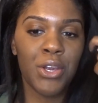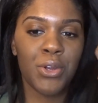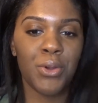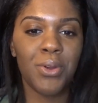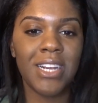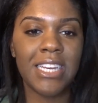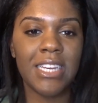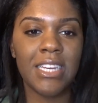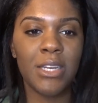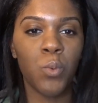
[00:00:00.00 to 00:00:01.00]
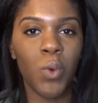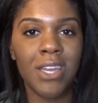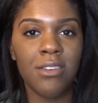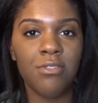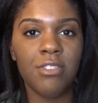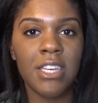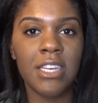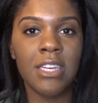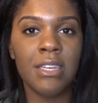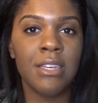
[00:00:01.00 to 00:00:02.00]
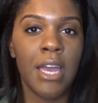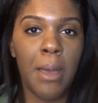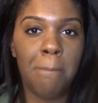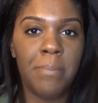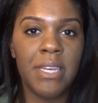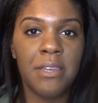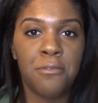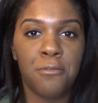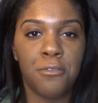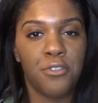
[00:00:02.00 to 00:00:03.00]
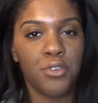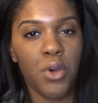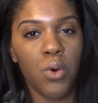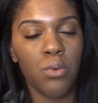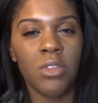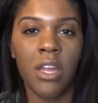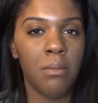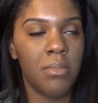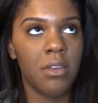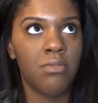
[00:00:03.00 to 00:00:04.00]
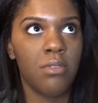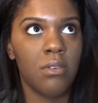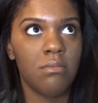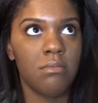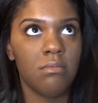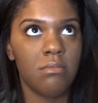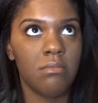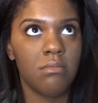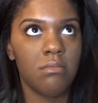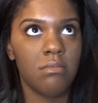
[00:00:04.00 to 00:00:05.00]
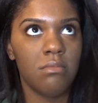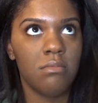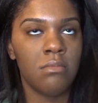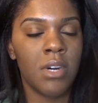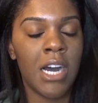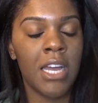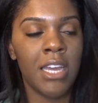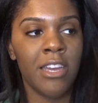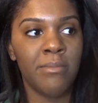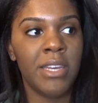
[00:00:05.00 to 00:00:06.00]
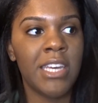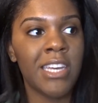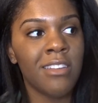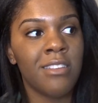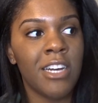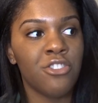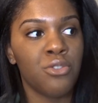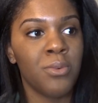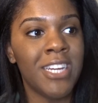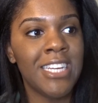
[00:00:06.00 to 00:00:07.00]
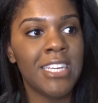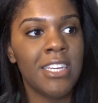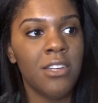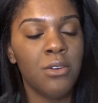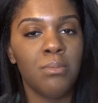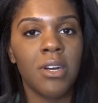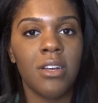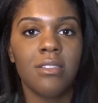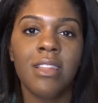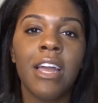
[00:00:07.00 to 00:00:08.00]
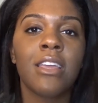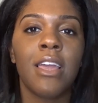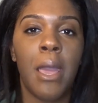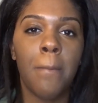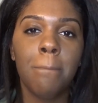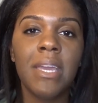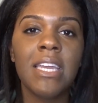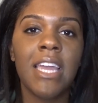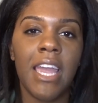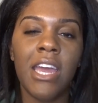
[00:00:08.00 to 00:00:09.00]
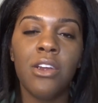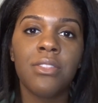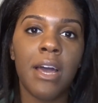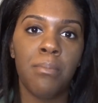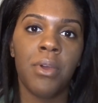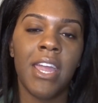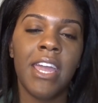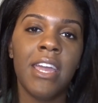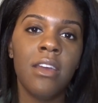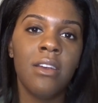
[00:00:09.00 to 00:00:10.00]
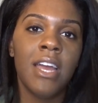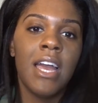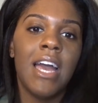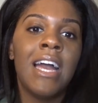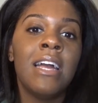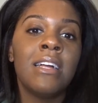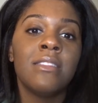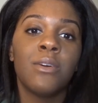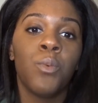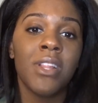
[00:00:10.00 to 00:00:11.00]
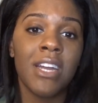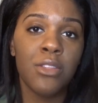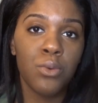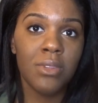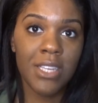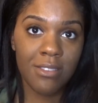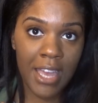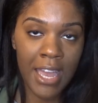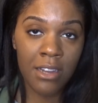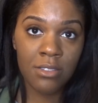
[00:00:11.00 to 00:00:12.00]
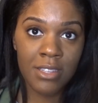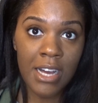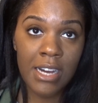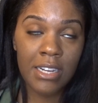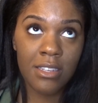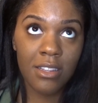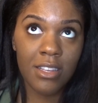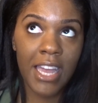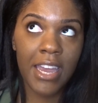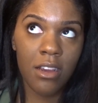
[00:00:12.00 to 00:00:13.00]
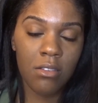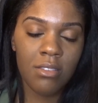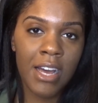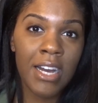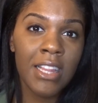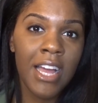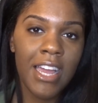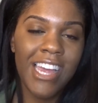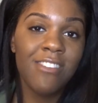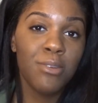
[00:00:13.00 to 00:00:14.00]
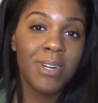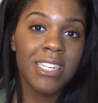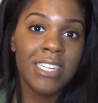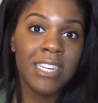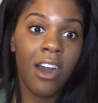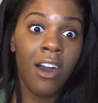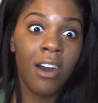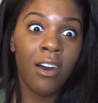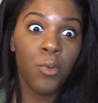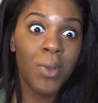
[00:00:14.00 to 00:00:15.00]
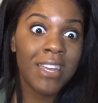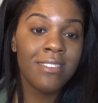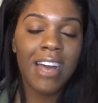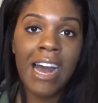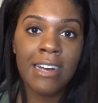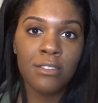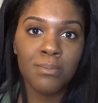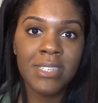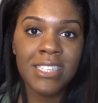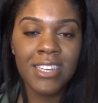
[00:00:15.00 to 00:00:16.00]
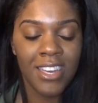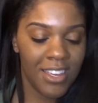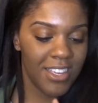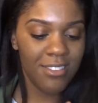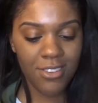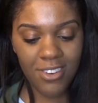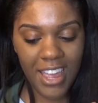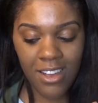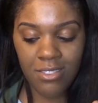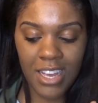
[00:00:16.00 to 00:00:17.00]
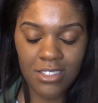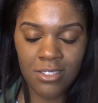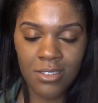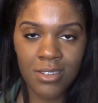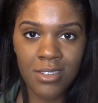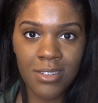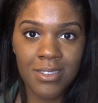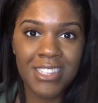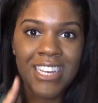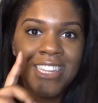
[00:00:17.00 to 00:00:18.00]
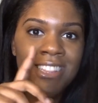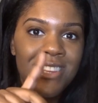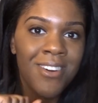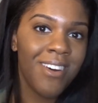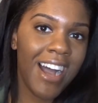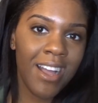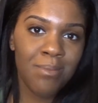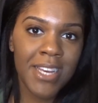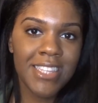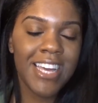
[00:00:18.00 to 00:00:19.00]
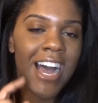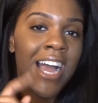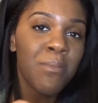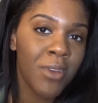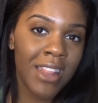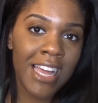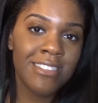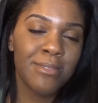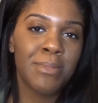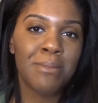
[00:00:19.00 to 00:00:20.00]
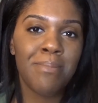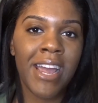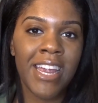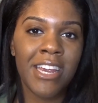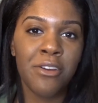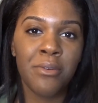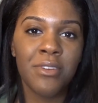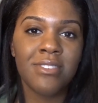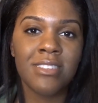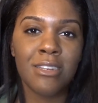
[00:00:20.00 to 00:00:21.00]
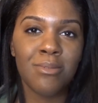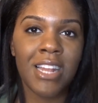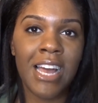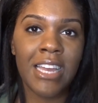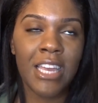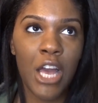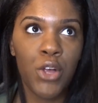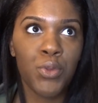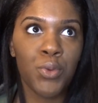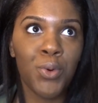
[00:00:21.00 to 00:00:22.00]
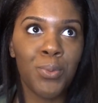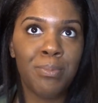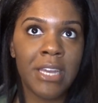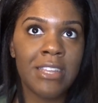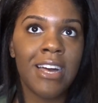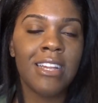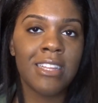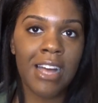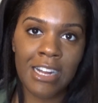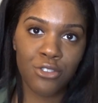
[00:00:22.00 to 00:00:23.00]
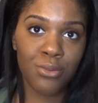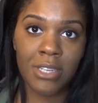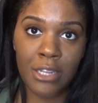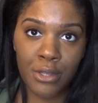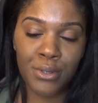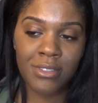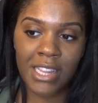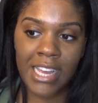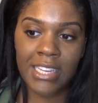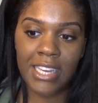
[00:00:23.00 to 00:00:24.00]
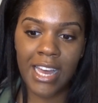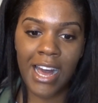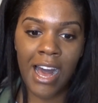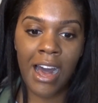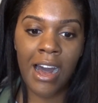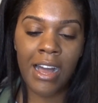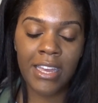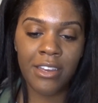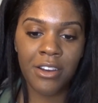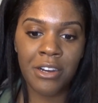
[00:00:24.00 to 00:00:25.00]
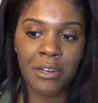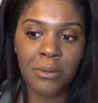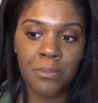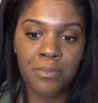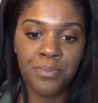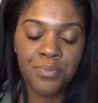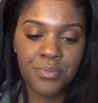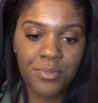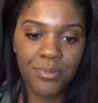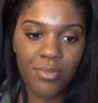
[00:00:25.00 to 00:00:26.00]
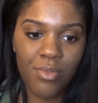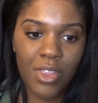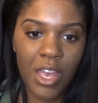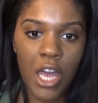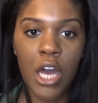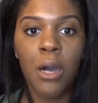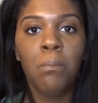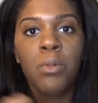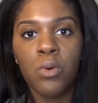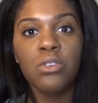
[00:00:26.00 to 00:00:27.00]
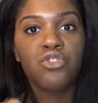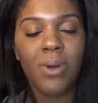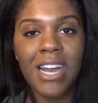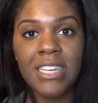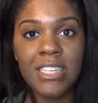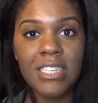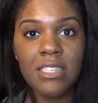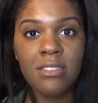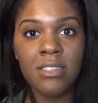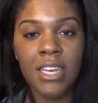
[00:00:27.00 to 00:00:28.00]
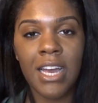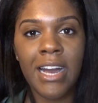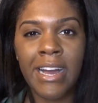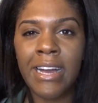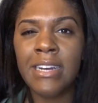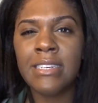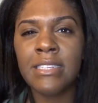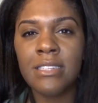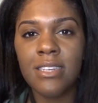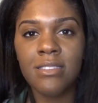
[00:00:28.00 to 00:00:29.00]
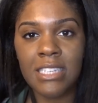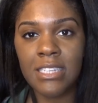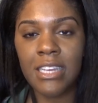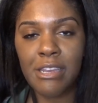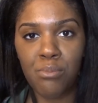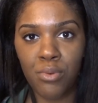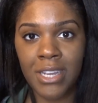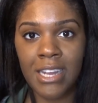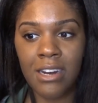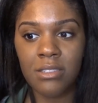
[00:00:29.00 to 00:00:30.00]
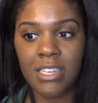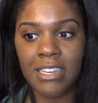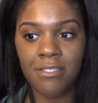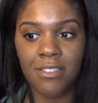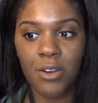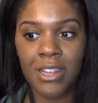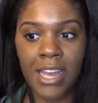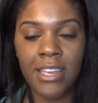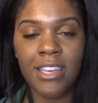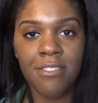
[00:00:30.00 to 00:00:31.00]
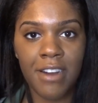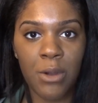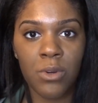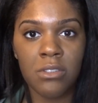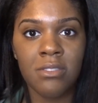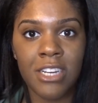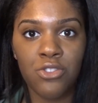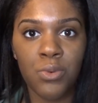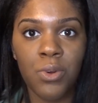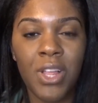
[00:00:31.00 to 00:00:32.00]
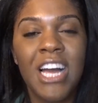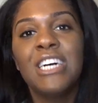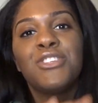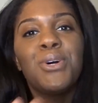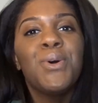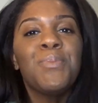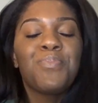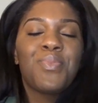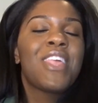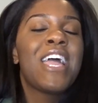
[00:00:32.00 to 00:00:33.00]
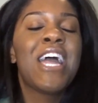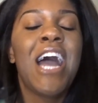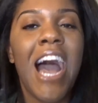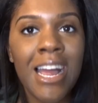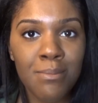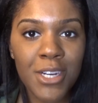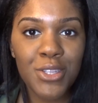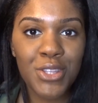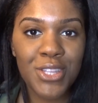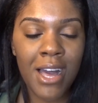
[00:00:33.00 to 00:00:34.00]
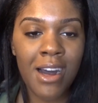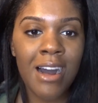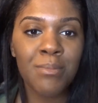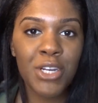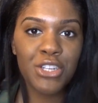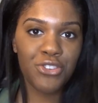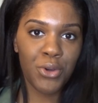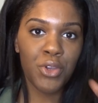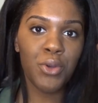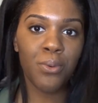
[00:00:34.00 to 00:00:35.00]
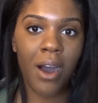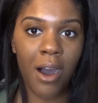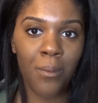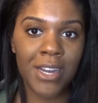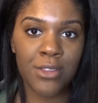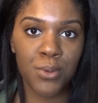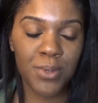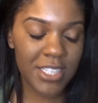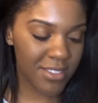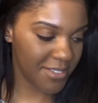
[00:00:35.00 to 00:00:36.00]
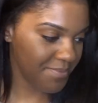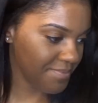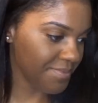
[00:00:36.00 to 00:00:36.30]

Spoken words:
curly, wavy, big fro. Not a big fro, I am exaggerating here, but like big hair, type of hair. And when I do this hairstyle, everybody always asks me, is your hair natural? No, I'm not. I'm relaxed, but my hair seems like so big that it actually looks like I blow dried it and did a braid out if I was natural. So I'm gonna show you how I do it.